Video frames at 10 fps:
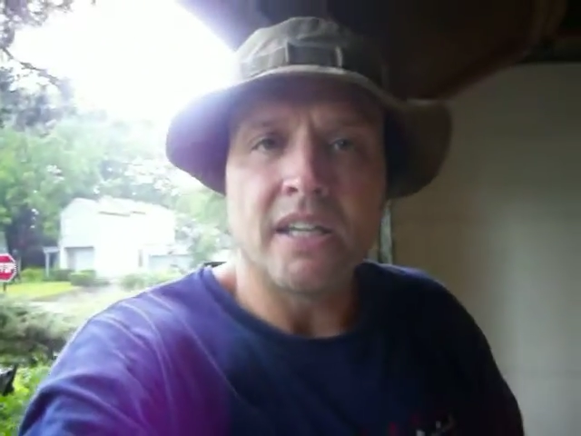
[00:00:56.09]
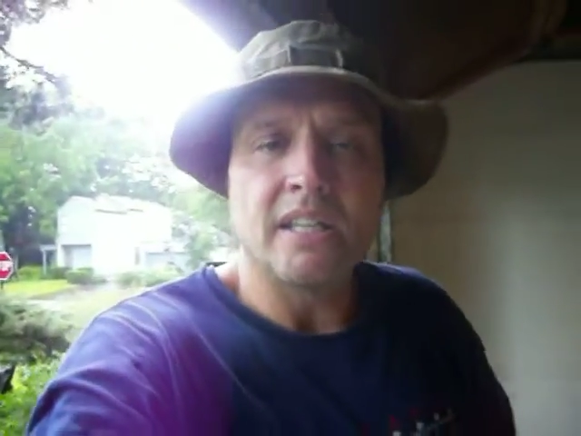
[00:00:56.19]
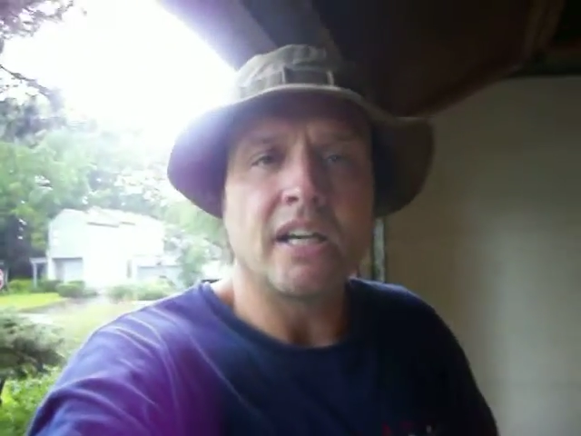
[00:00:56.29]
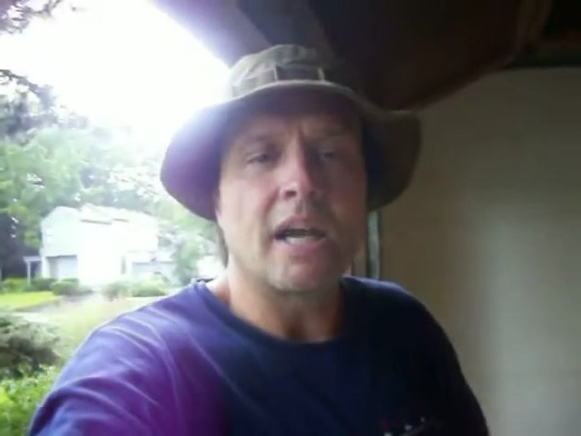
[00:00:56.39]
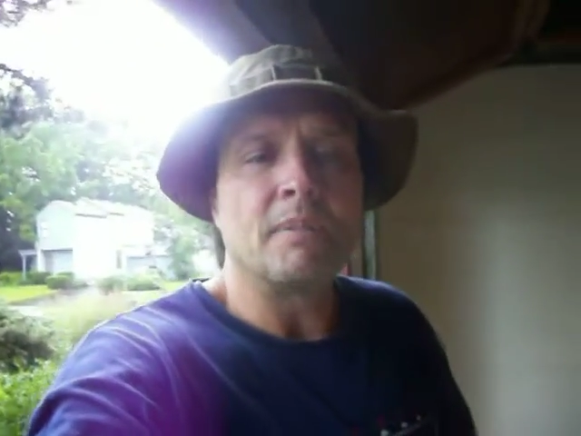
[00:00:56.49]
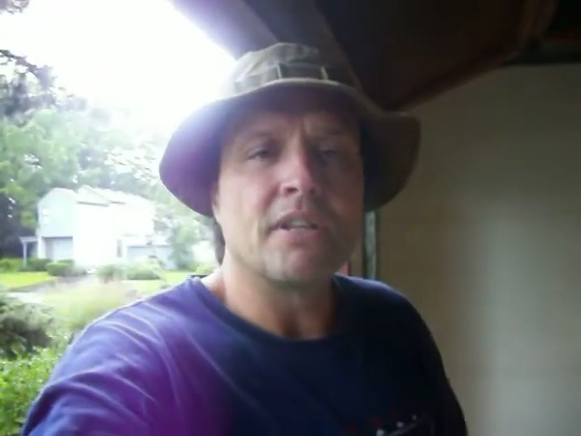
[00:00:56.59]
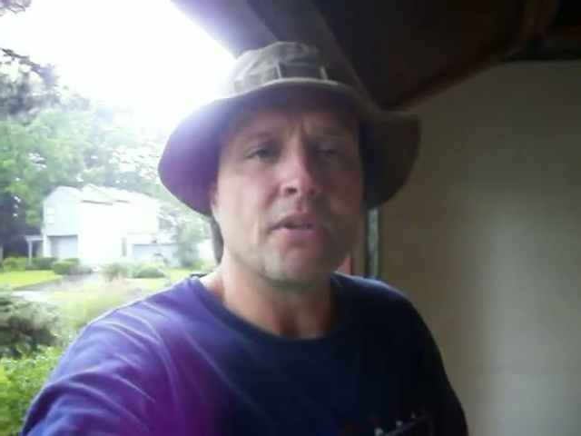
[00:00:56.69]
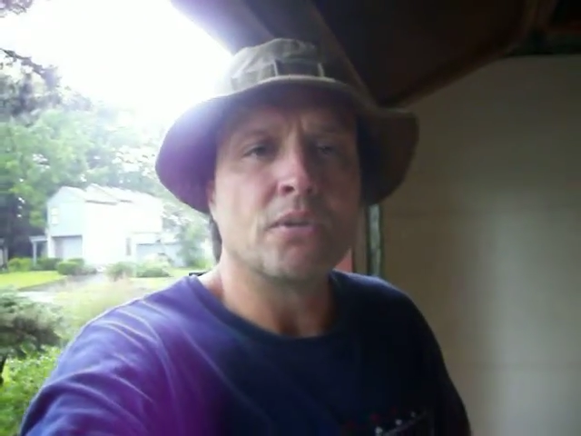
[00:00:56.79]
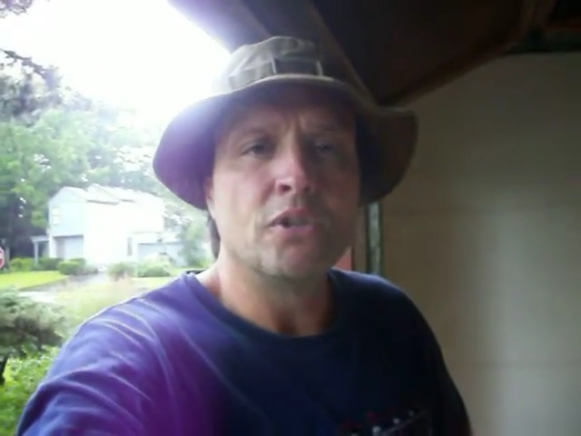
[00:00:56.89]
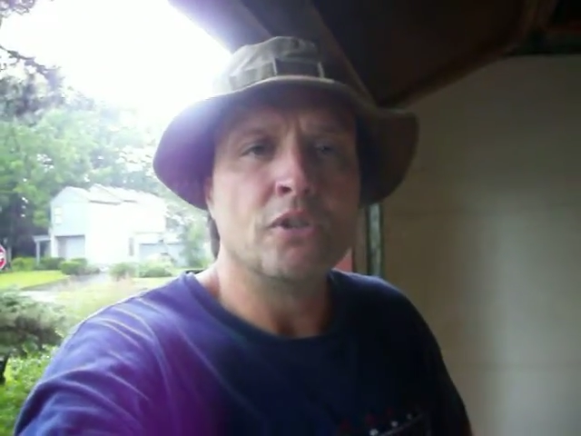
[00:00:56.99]
in a couple of
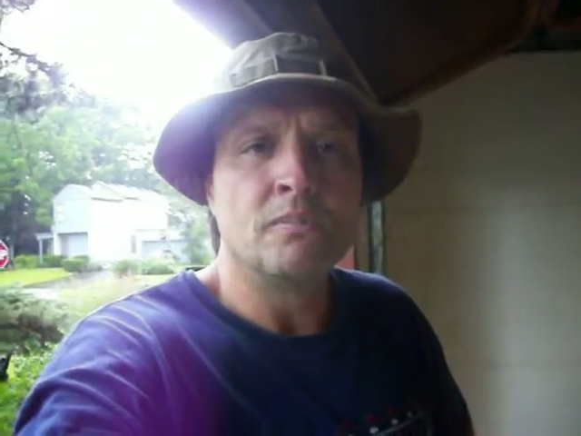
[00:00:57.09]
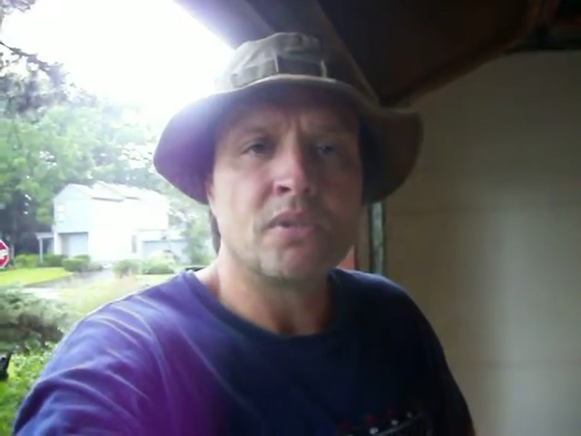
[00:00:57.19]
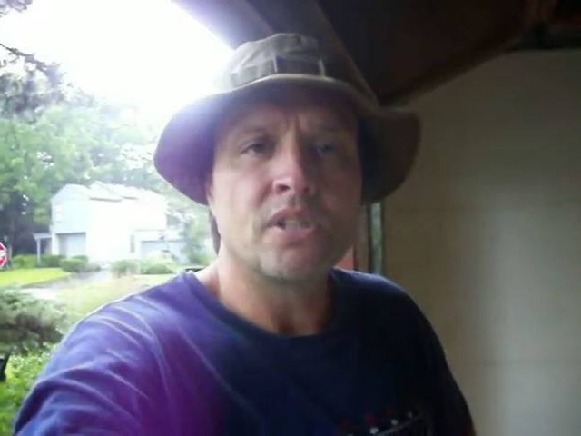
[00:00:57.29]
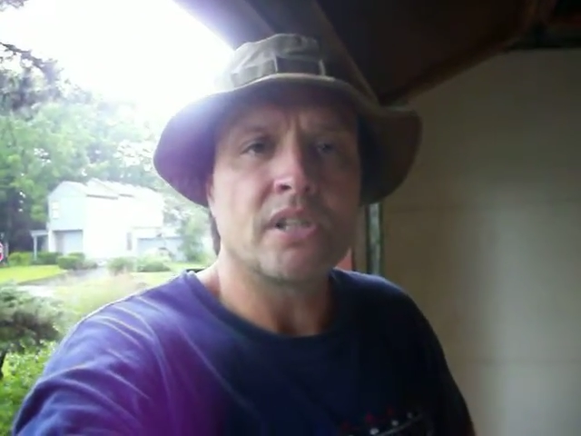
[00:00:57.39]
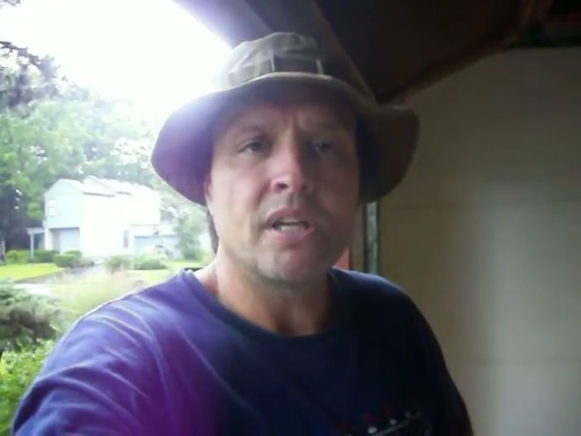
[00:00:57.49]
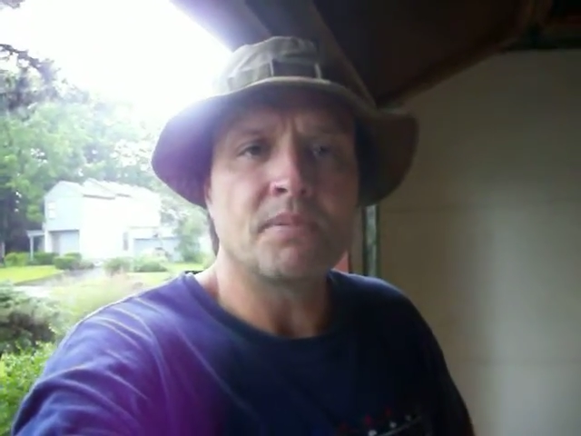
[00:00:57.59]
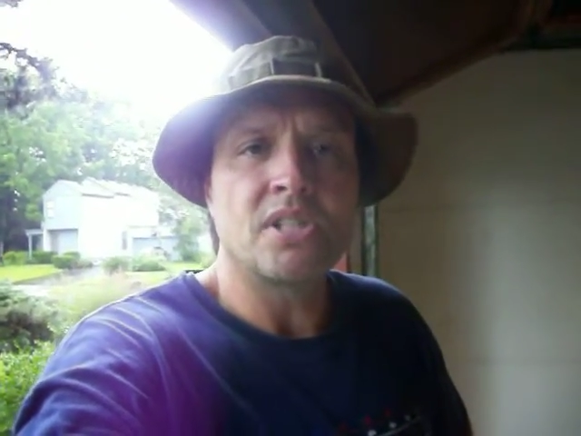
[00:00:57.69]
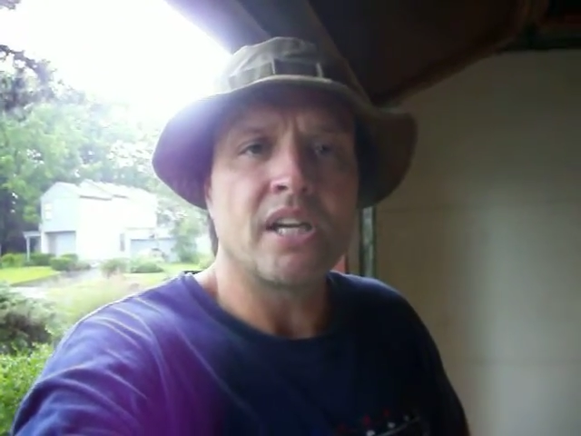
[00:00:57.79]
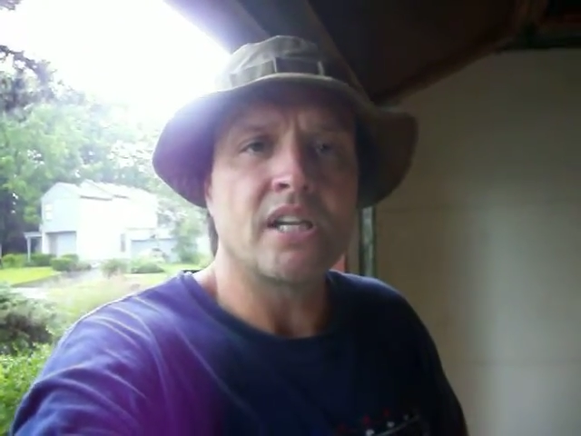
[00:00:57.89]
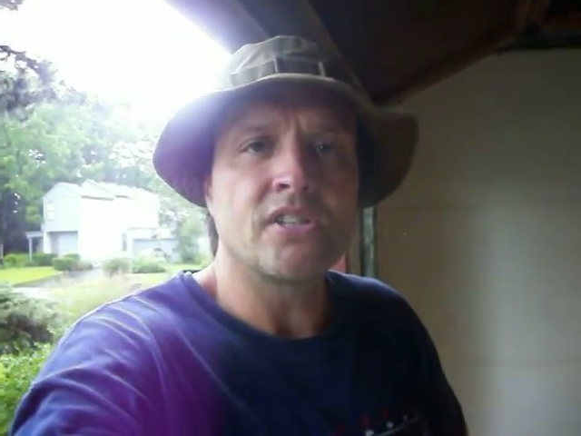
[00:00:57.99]
the rooms
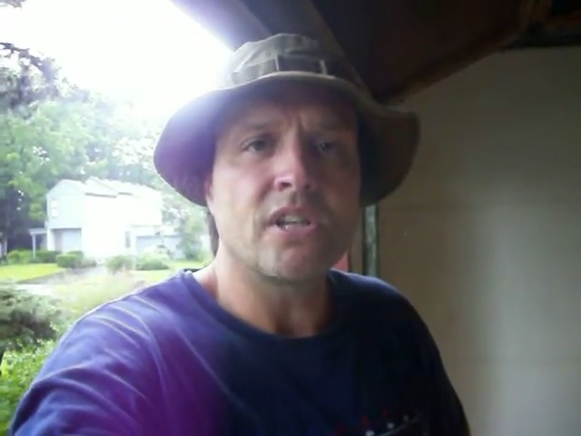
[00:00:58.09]
upstairs,